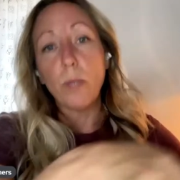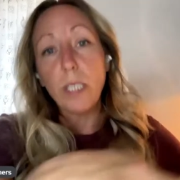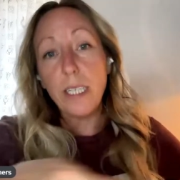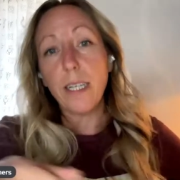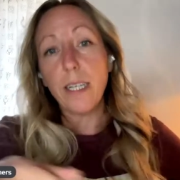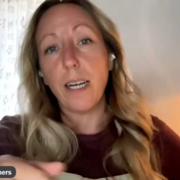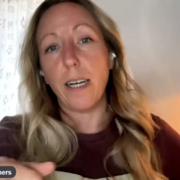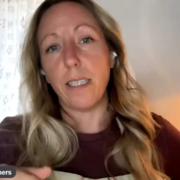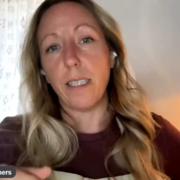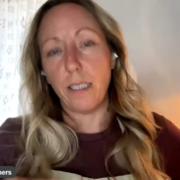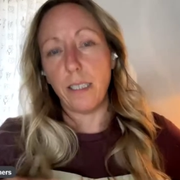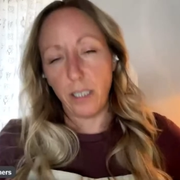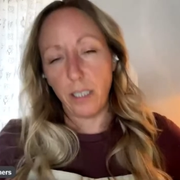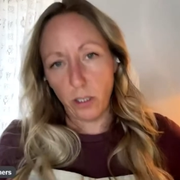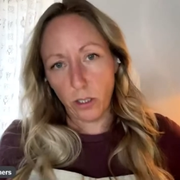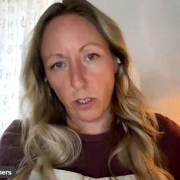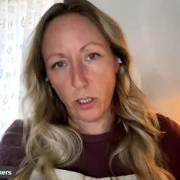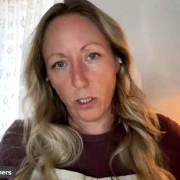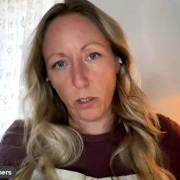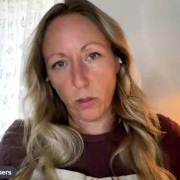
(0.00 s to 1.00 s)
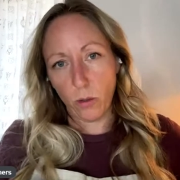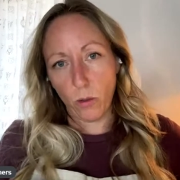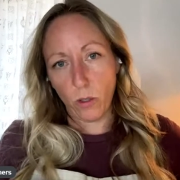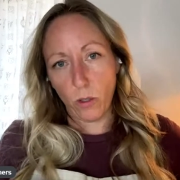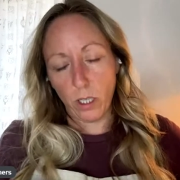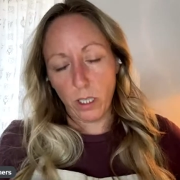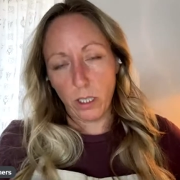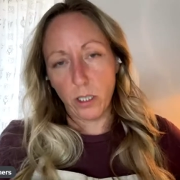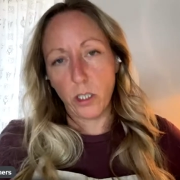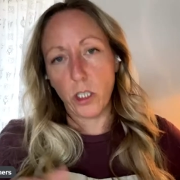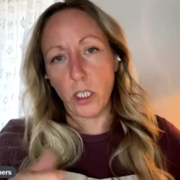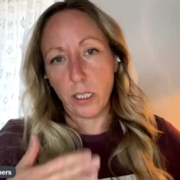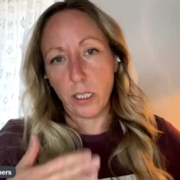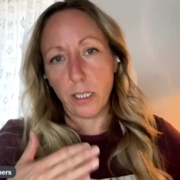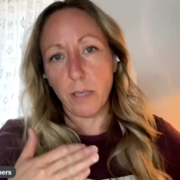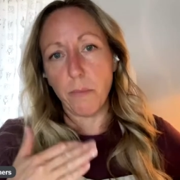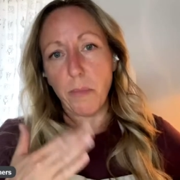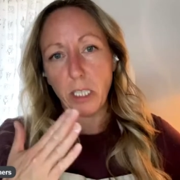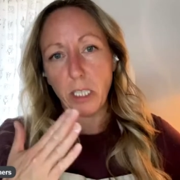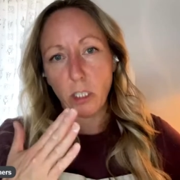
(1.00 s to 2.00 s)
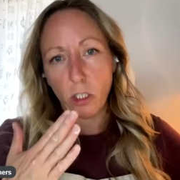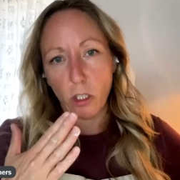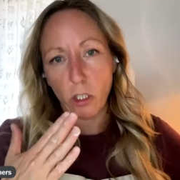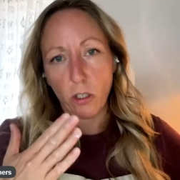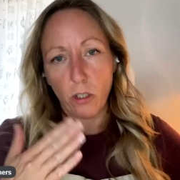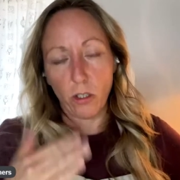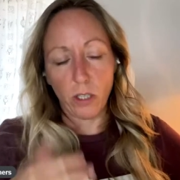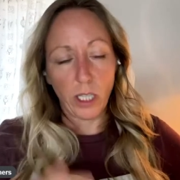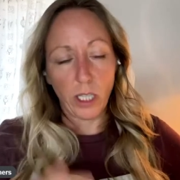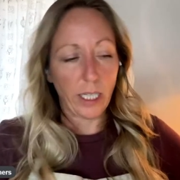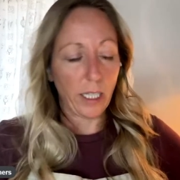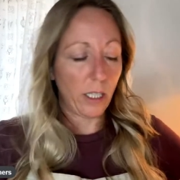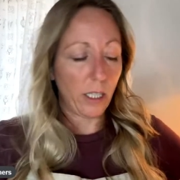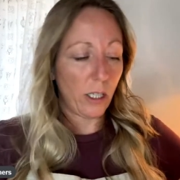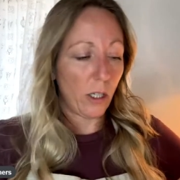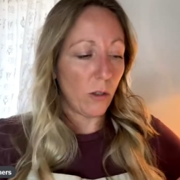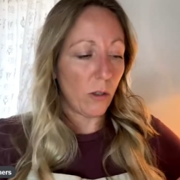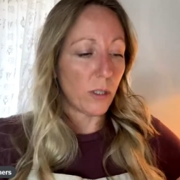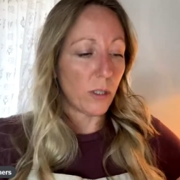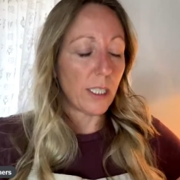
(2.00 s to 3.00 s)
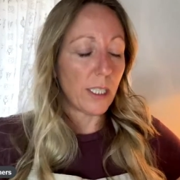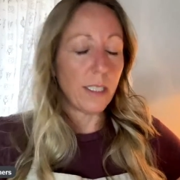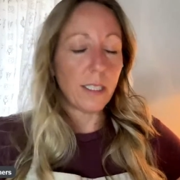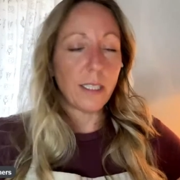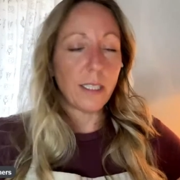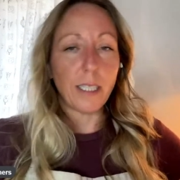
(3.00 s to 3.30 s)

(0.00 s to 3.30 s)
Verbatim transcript: recut your score just to make sure that it goes